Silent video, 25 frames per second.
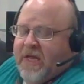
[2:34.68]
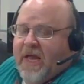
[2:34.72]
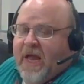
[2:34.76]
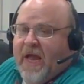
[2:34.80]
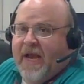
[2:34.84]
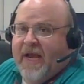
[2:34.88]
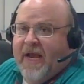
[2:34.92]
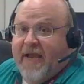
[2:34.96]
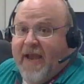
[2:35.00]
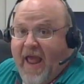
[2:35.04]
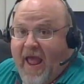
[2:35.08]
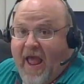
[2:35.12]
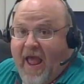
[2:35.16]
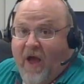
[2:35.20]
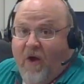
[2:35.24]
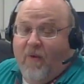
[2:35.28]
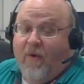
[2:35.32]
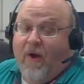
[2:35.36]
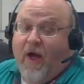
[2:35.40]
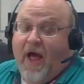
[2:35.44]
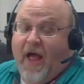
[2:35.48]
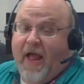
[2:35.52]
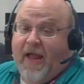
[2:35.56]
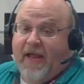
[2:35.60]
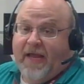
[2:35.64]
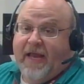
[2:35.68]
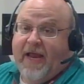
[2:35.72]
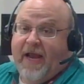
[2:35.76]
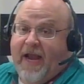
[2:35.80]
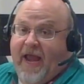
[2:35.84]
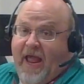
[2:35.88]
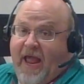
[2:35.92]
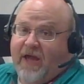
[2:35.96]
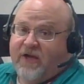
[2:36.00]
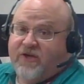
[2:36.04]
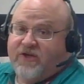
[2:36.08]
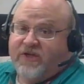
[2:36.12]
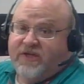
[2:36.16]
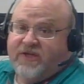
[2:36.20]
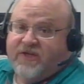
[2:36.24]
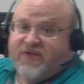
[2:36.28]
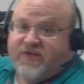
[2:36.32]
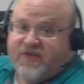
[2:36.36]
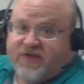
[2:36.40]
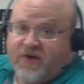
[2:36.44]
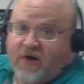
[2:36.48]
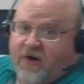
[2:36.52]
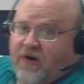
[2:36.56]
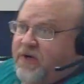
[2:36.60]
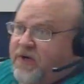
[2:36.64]
and now I can actually
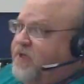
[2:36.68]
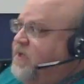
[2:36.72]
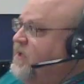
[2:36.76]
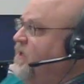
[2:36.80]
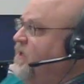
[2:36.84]
start